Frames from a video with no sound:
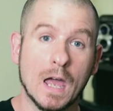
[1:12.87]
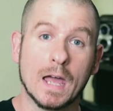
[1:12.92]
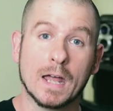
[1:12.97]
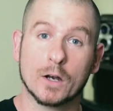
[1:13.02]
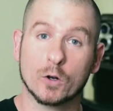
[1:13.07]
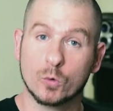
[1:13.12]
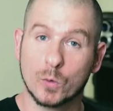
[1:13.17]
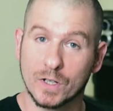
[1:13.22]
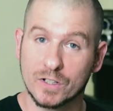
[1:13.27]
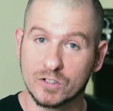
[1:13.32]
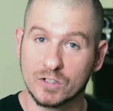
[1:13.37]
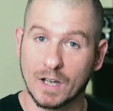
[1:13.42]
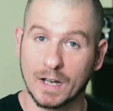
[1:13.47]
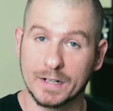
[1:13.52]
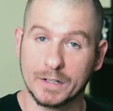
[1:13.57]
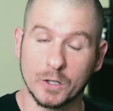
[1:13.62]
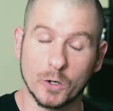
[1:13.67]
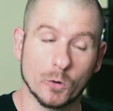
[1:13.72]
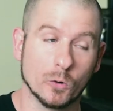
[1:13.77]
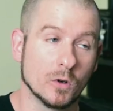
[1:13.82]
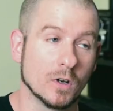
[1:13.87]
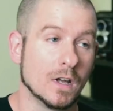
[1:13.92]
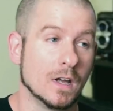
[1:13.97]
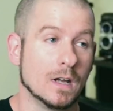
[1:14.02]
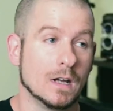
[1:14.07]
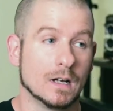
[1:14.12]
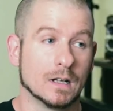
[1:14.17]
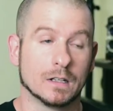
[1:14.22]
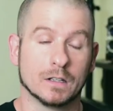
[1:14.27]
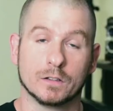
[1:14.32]
And a quick side note,
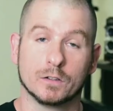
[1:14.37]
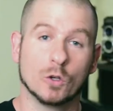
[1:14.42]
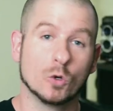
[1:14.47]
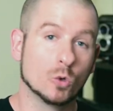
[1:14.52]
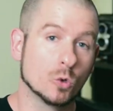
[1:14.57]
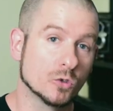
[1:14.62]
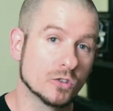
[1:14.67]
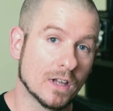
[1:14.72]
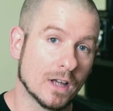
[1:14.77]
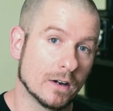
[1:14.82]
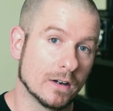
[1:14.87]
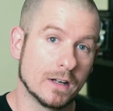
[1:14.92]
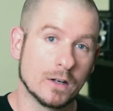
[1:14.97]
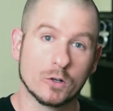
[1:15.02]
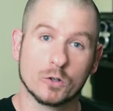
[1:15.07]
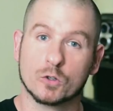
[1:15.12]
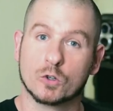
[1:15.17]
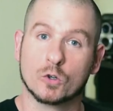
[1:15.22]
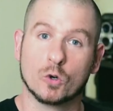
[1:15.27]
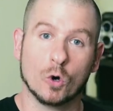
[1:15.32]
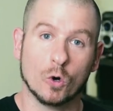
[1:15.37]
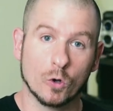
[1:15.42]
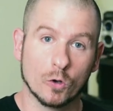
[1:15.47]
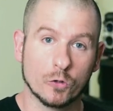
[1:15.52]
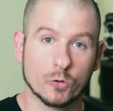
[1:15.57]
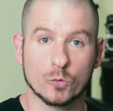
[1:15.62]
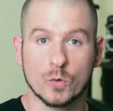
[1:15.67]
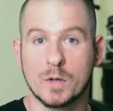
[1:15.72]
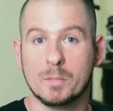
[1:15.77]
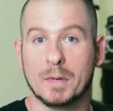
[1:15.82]
locals out here call
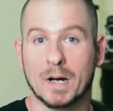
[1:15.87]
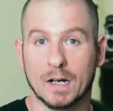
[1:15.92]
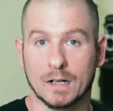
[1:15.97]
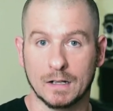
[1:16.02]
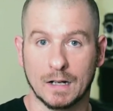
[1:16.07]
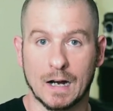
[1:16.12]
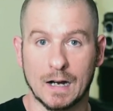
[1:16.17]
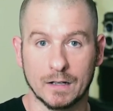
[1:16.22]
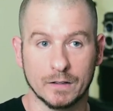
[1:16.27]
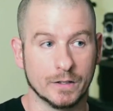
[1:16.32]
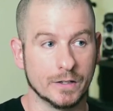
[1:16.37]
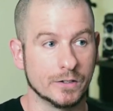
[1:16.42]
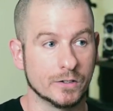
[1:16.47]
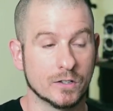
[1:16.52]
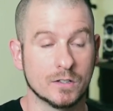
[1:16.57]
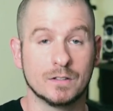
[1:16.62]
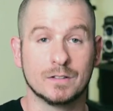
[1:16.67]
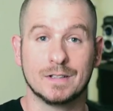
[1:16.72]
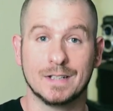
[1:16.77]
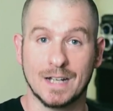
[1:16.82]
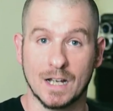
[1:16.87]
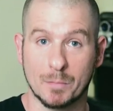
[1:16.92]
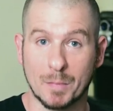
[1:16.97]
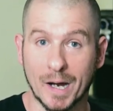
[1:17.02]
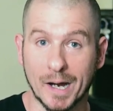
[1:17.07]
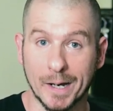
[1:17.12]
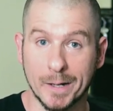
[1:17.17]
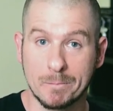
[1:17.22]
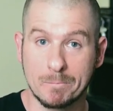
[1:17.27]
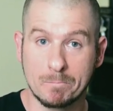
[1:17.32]
Three Mile Island T M
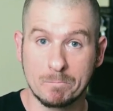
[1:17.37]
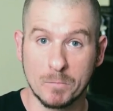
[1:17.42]
I.